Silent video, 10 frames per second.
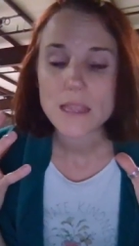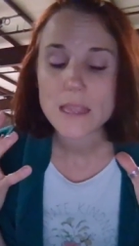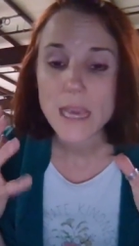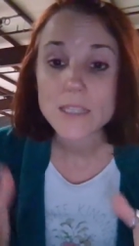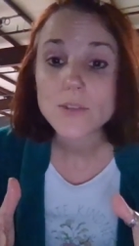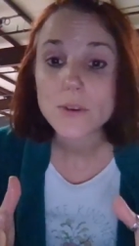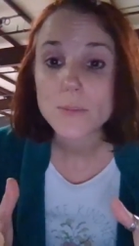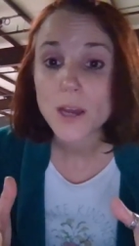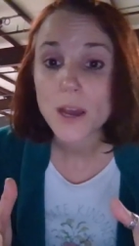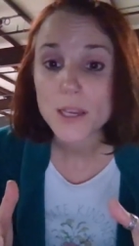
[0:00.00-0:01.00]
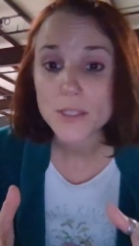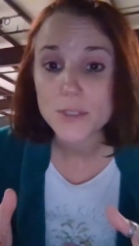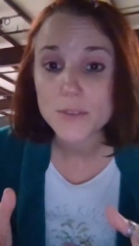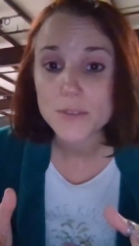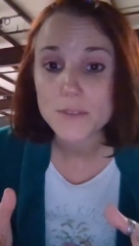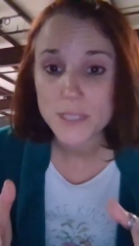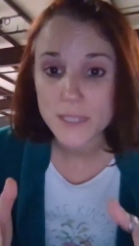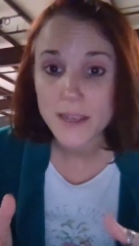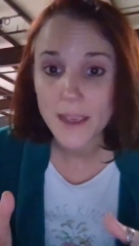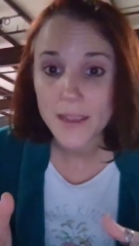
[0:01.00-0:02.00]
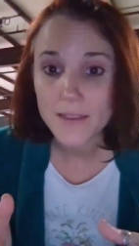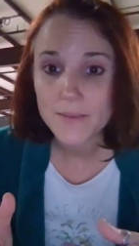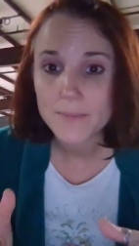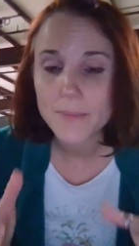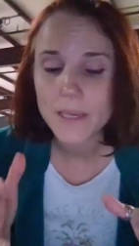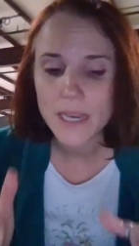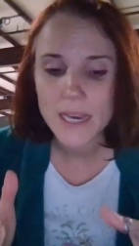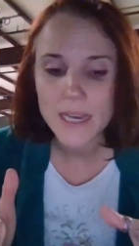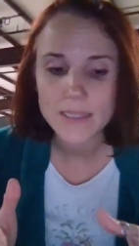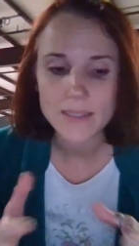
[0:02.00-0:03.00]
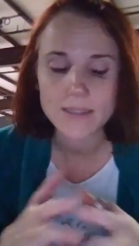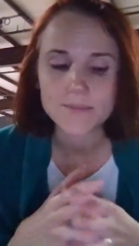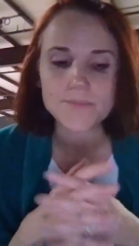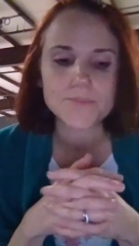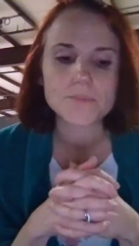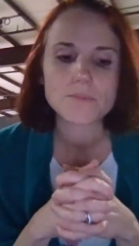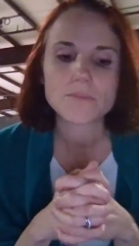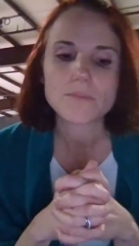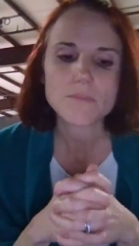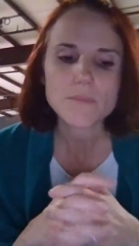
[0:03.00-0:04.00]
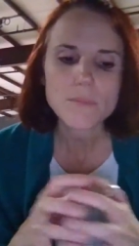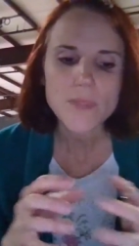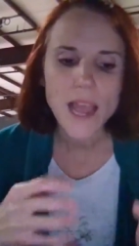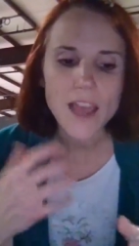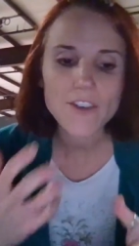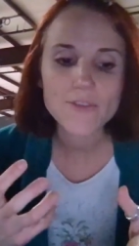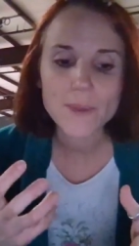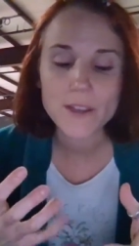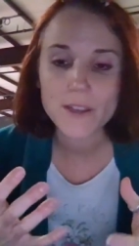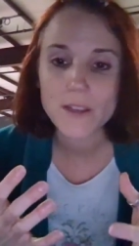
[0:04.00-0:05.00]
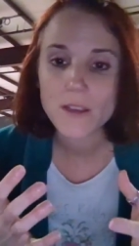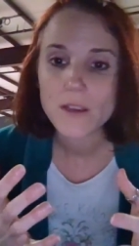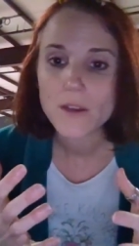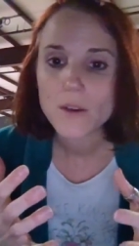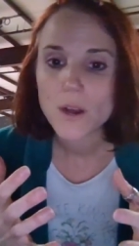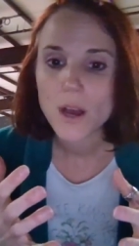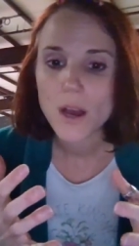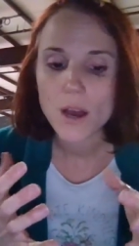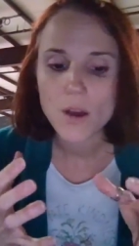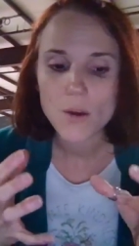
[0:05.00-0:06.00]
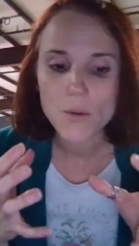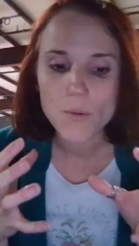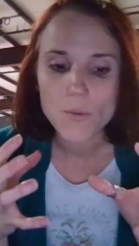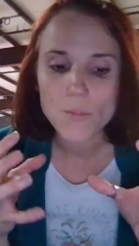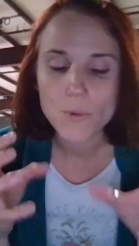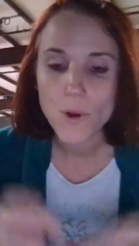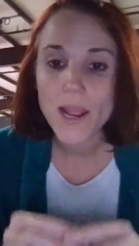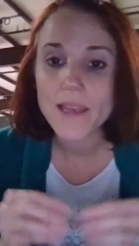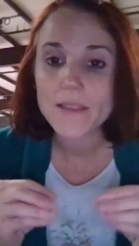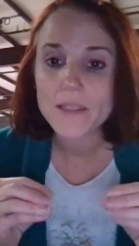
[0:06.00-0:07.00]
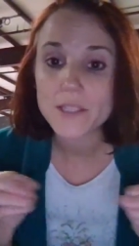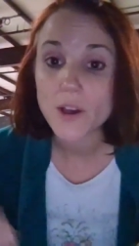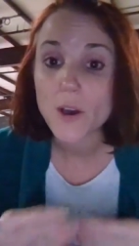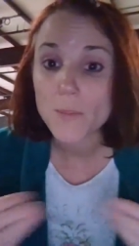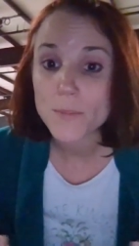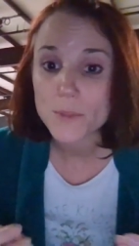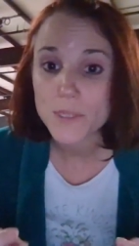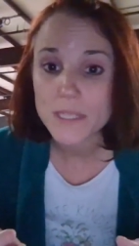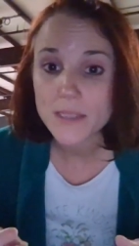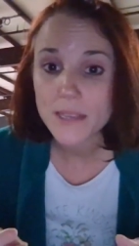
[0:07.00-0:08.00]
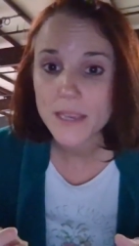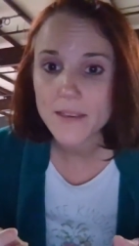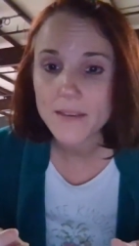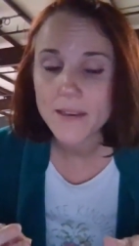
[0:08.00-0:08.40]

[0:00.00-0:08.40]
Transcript: That's who I'm talking to today because I've been uh, praying the Psalms recently.